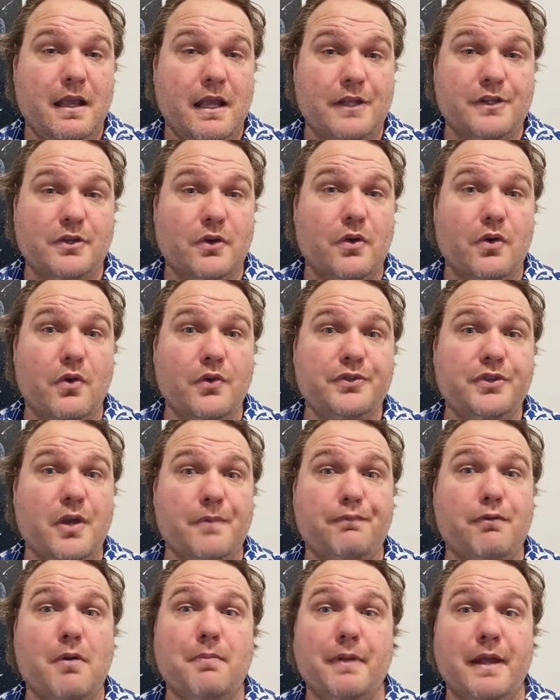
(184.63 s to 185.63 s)
It's
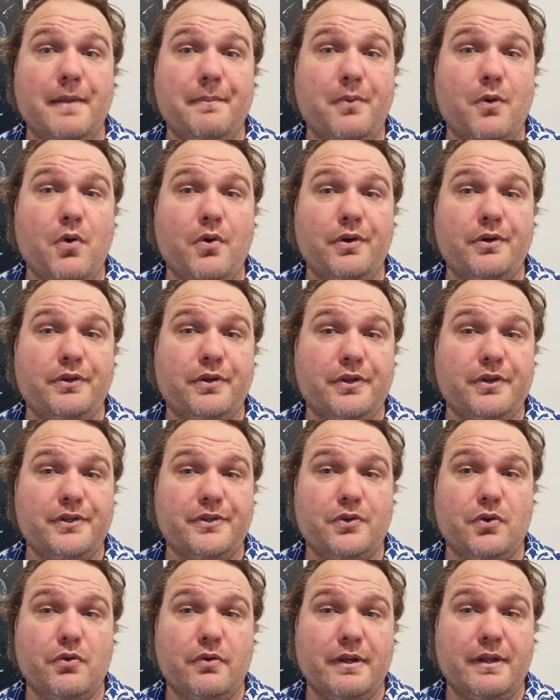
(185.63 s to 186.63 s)
also probably important to the
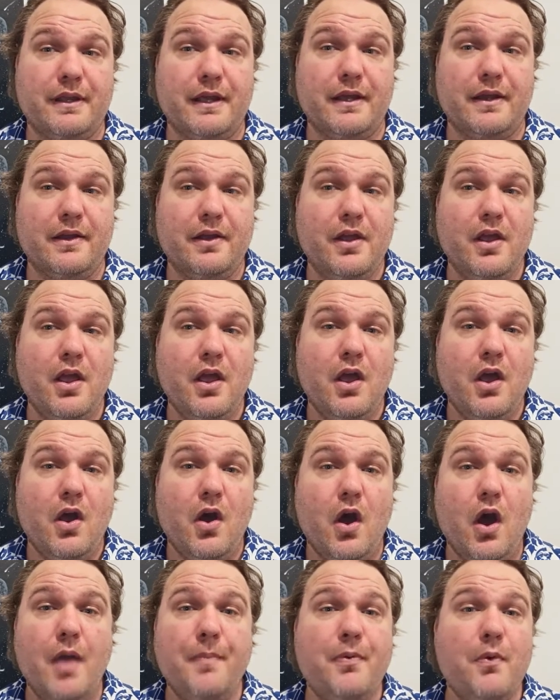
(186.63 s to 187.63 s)
story that
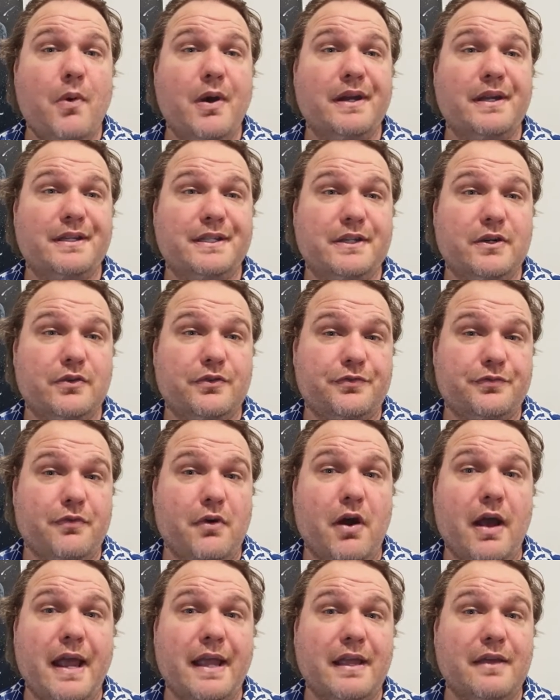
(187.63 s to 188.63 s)
Obi-Wan is still
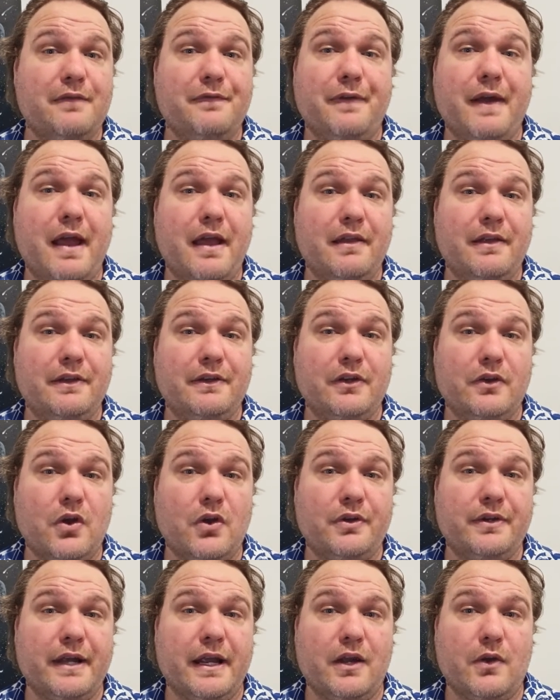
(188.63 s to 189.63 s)
trying and failing to
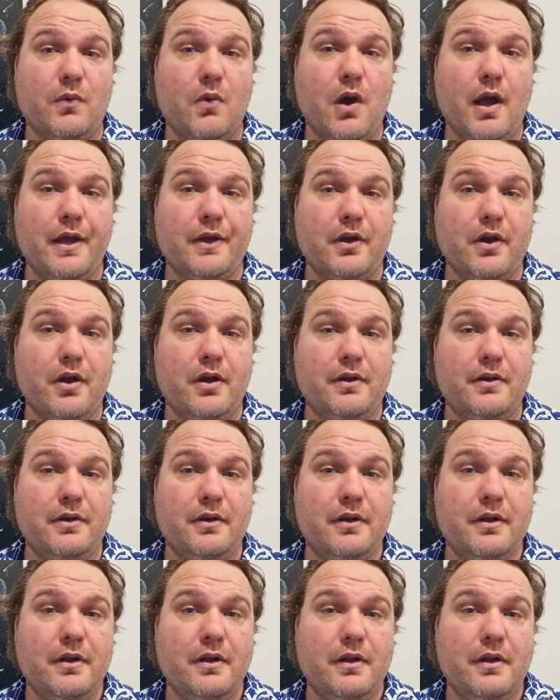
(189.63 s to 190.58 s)
contact Qui-Gon.